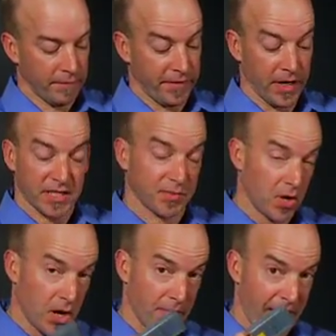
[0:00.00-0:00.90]
very
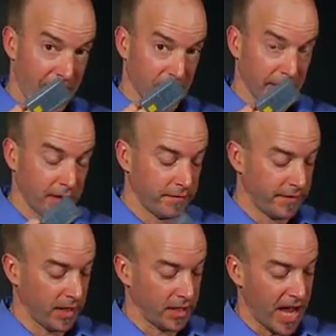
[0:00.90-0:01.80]
small battery,
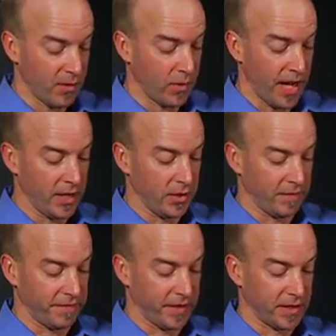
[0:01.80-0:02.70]
very lightweight. You
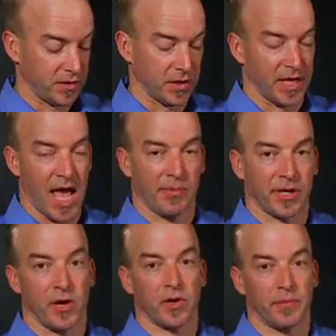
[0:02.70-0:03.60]
can fit into a lab
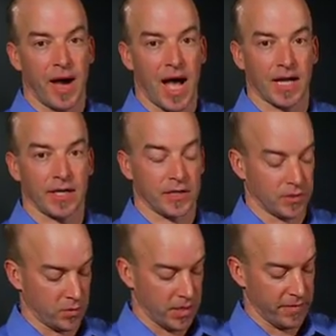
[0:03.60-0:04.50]
coat, a pocket,
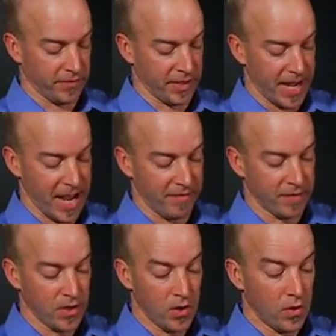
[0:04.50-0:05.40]
or whatever you have,
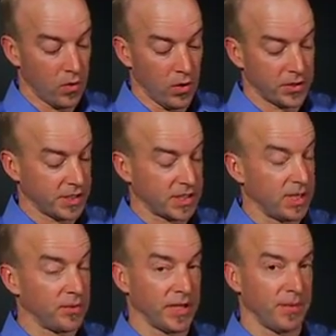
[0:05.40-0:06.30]
or just
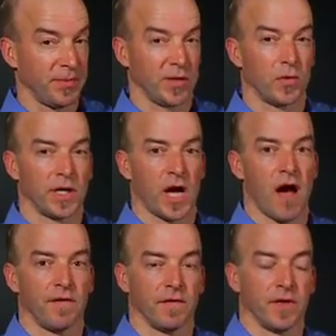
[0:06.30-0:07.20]
simply pick one
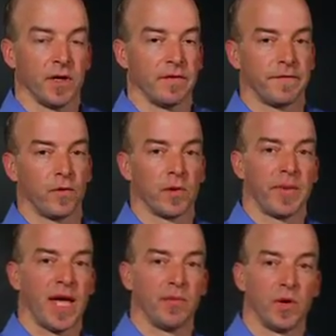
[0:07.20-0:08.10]
off of the
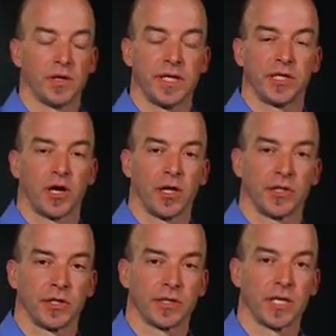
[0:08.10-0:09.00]
4-bay
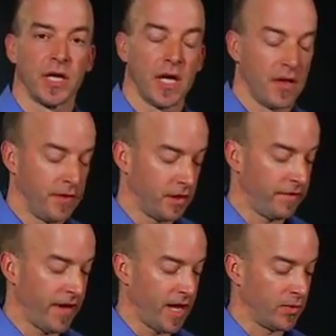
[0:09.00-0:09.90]
multi-chargers that are
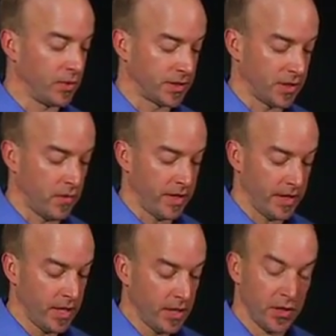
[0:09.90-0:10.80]
available so
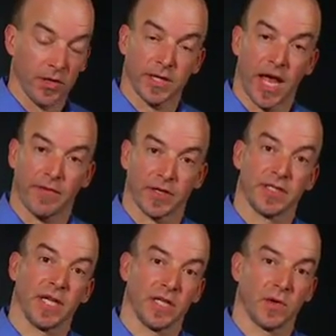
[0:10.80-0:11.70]
that you can have
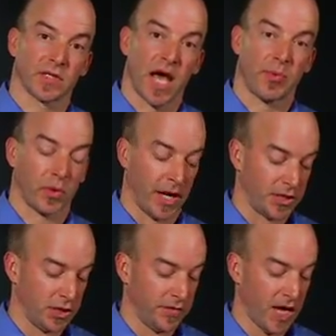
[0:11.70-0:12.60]
continuous
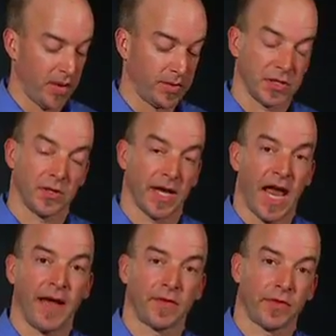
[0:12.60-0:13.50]
operation. You've got
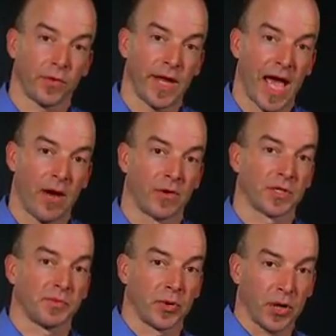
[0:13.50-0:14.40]
2.5 to 3
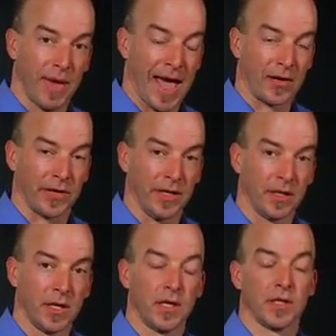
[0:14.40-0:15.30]
hours per battery,
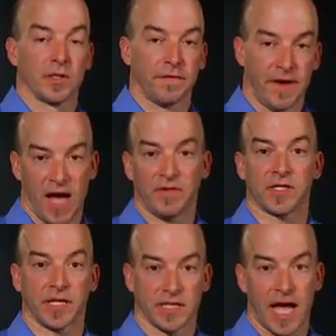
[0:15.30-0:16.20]
so 5 to
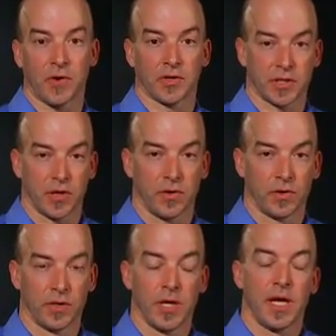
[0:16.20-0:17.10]
6 hours
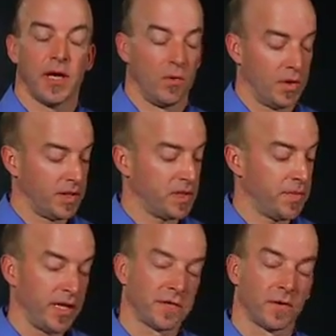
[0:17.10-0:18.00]
total. And what this
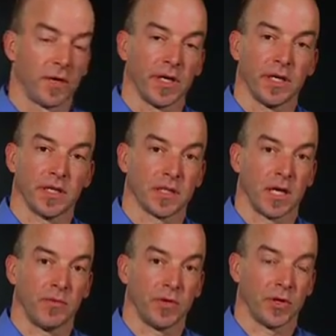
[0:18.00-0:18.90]
means for you is
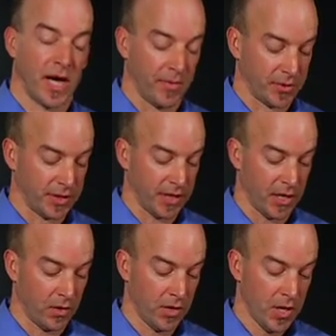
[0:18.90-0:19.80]
you're able to
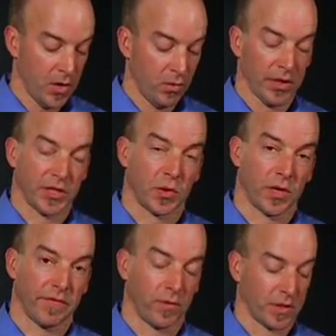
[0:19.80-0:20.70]
go really
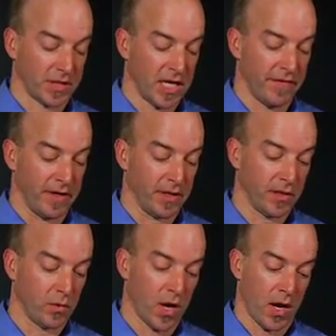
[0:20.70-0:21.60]
24/7.
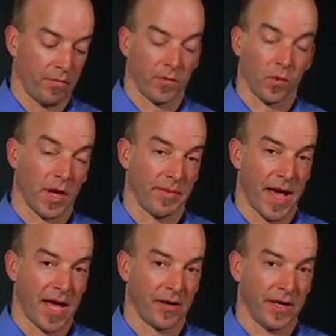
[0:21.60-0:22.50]
You run them for one
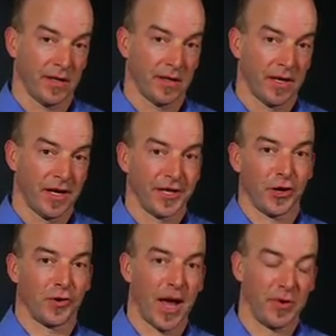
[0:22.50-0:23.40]
battery,
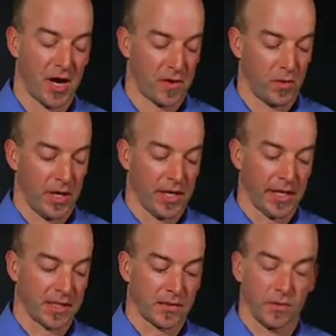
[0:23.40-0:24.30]
go grab another one
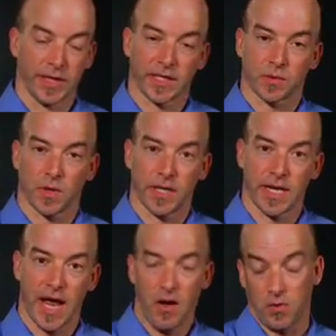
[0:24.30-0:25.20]
when it gets run
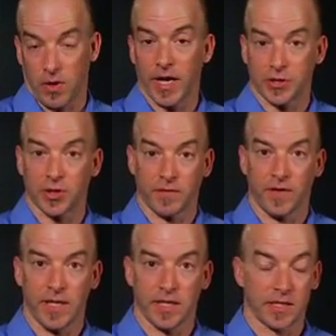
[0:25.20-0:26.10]
down, or at your
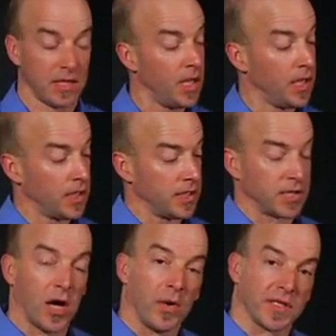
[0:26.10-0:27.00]
convenience, because
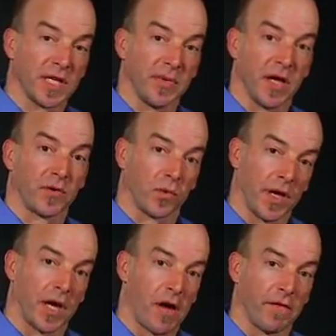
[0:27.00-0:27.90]
it's always going to be able to
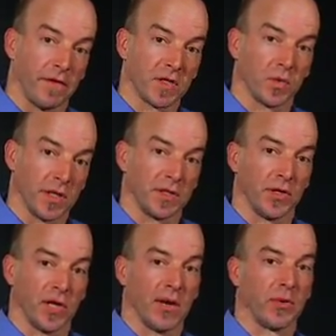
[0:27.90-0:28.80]
run off of this one
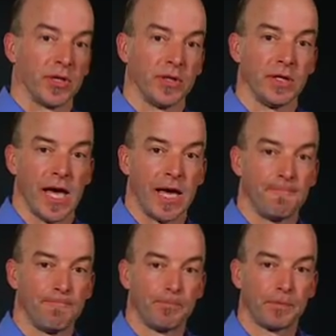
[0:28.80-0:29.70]
until you're able to do that.